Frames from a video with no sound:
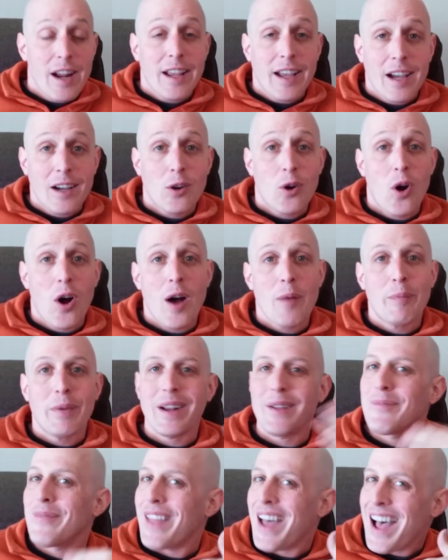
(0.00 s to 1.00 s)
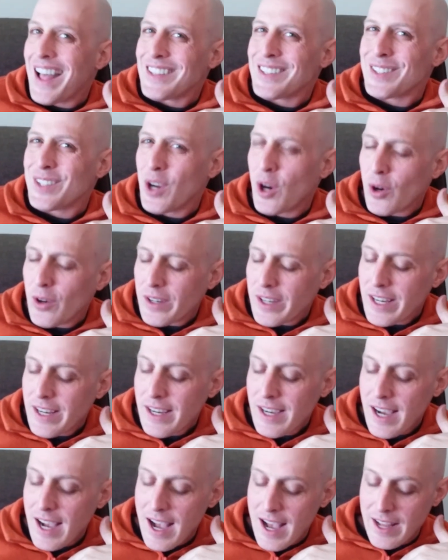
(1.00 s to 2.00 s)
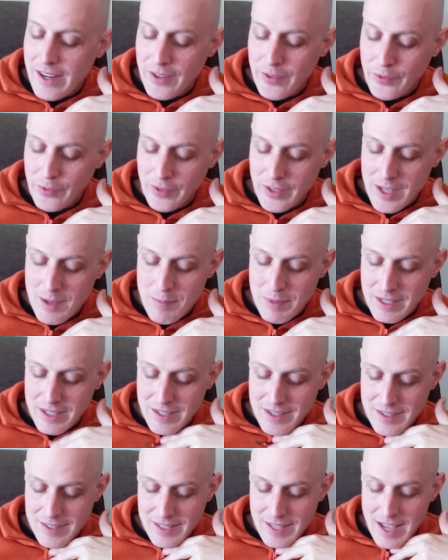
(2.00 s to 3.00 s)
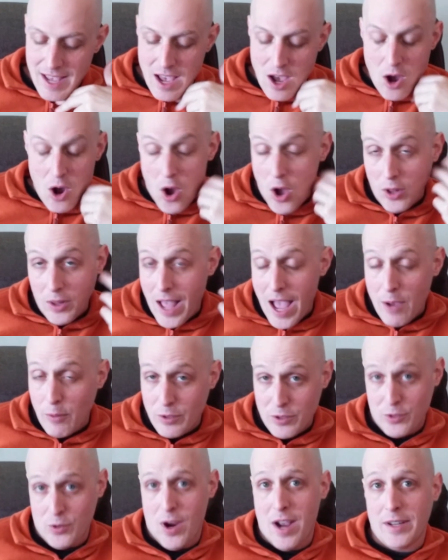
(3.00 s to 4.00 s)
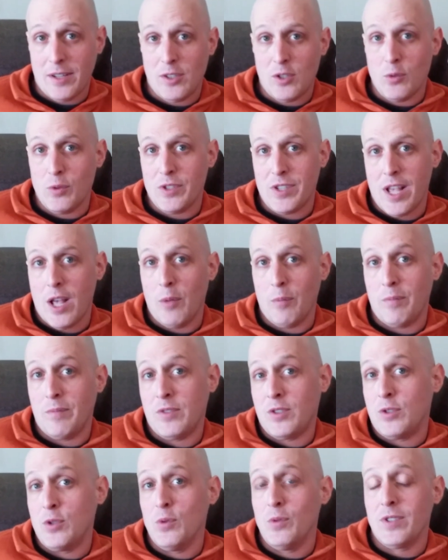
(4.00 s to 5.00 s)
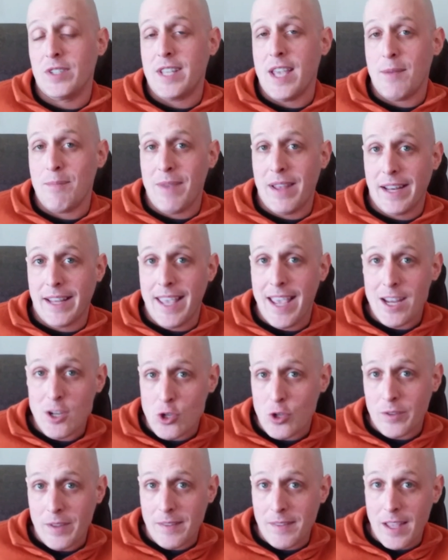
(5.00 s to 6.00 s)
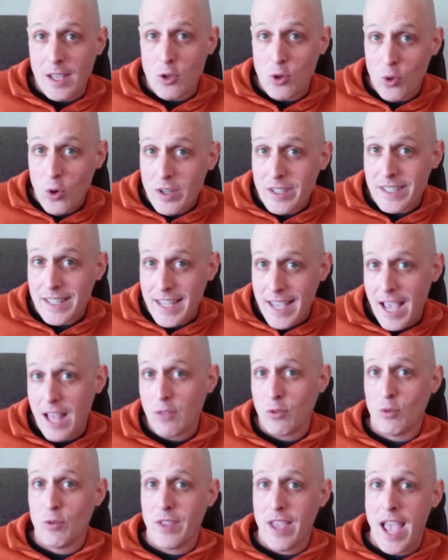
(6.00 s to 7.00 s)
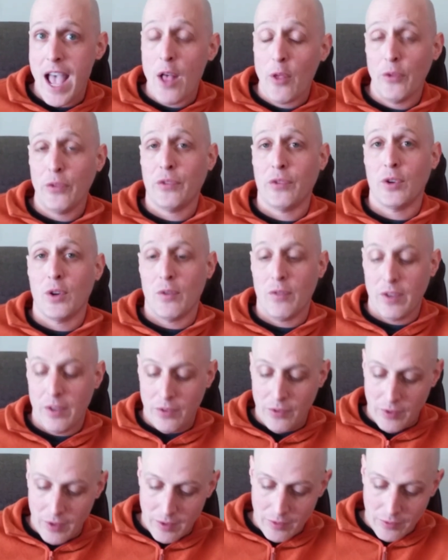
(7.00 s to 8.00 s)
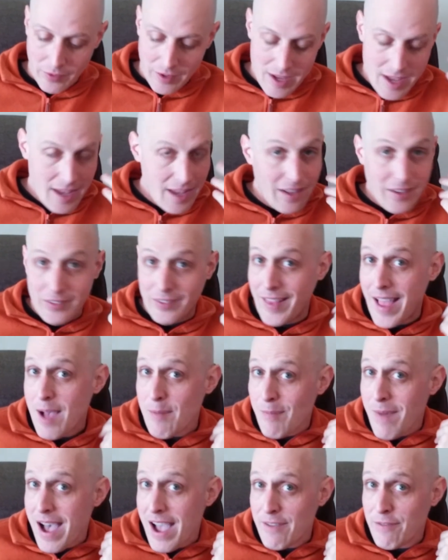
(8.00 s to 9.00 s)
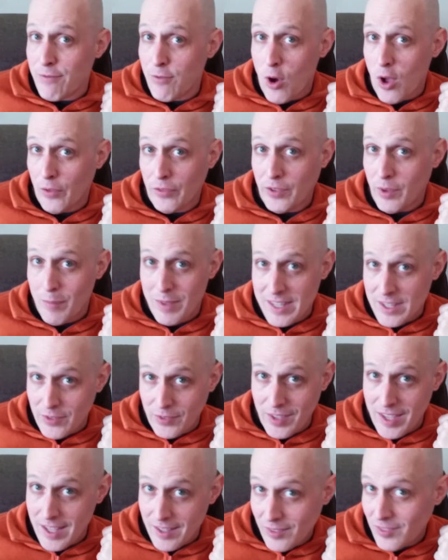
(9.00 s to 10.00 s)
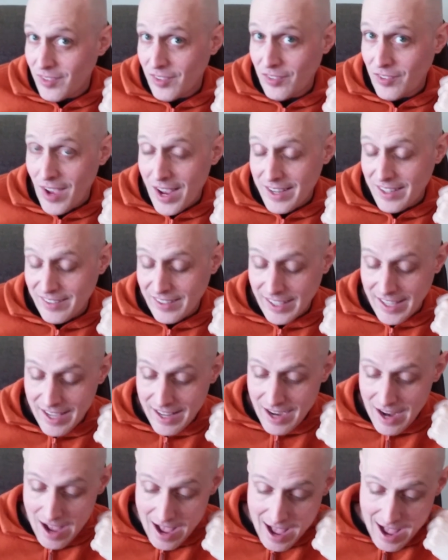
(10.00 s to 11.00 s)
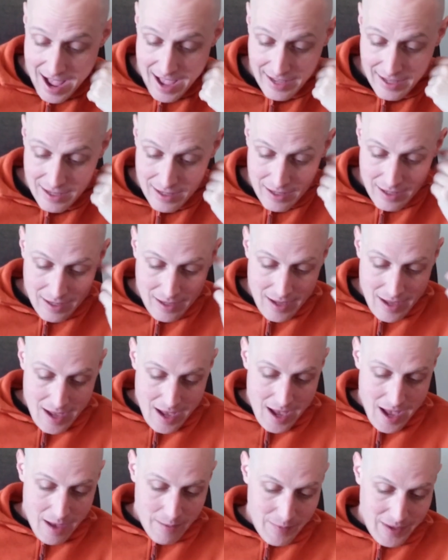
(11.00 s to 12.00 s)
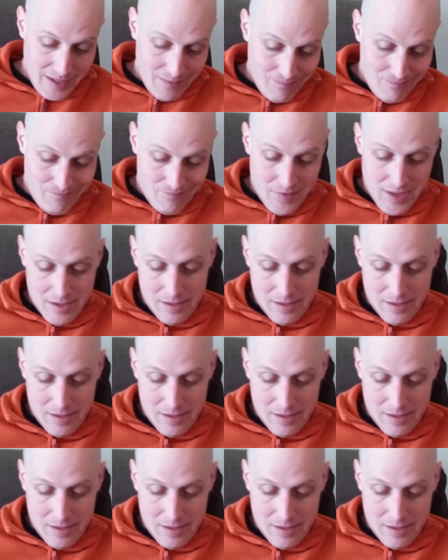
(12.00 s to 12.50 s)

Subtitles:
I got caught, but I'm not sorry, honestly, because all I was trying to do was help students get medication that they couldn't get through the health services. It's not my fault some of these kids decided to get high. I mean,